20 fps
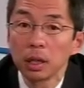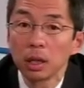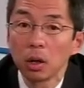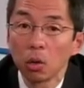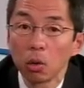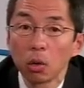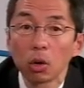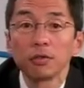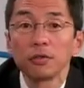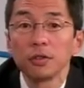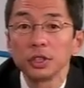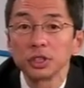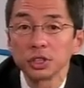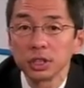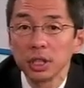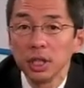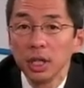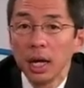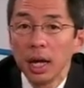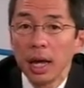orifice.
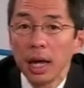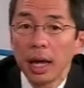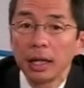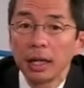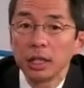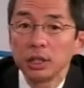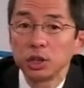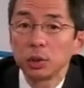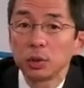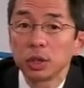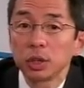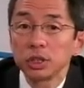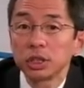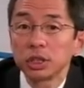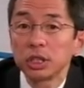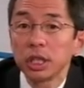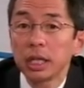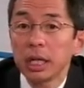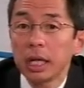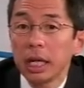And as you can
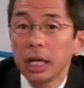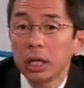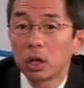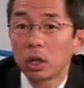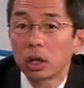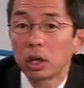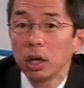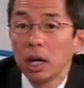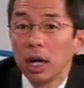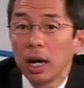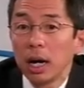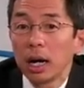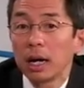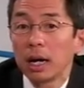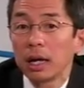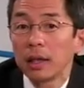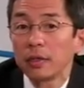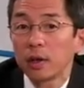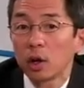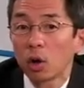see here,
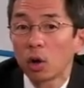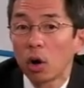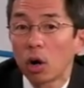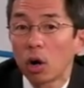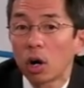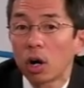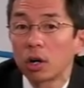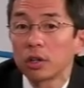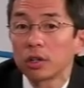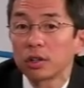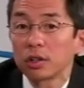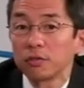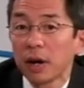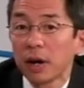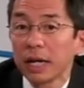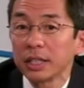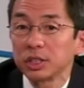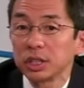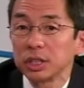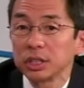there are
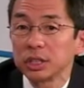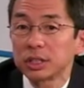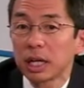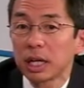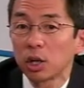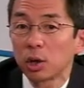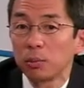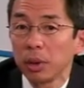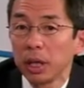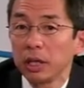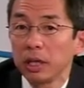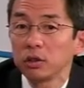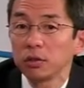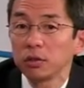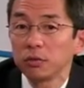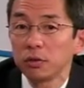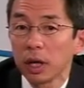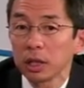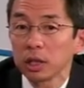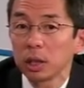devices that are being
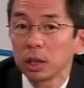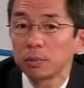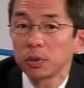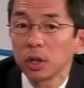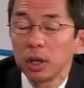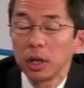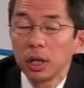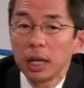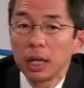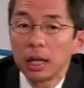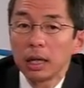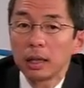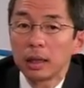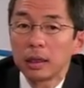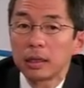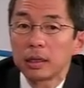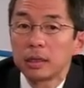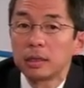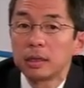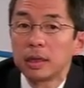developed
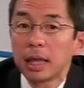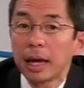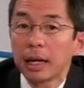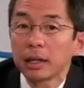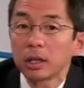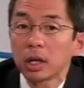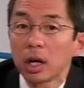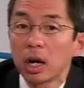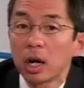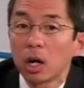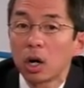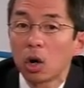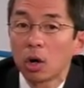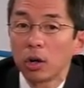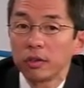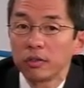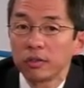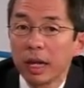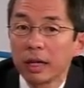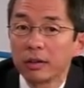that
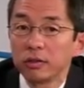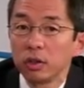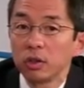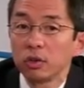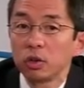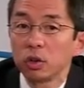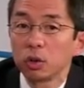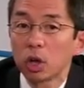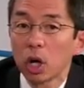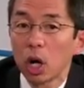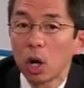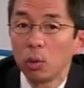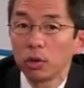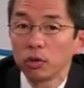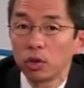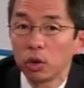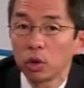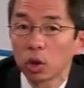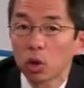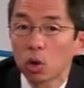are intended to go
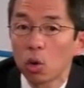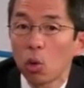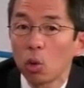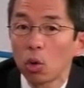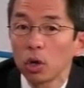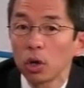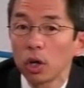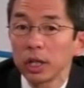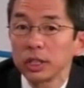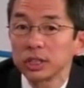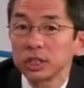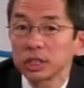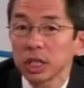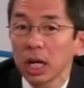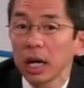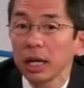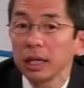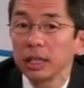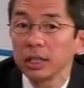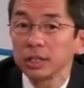into the coronary
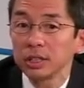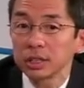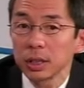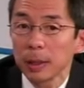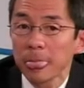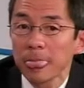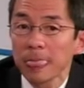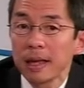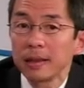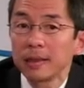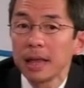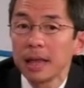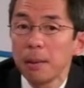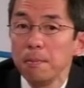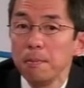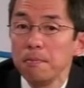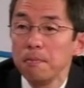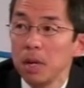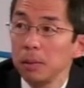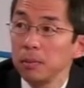sinus
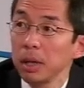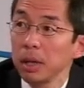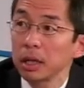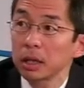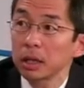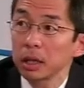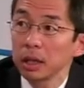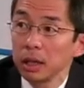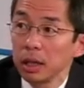that mimic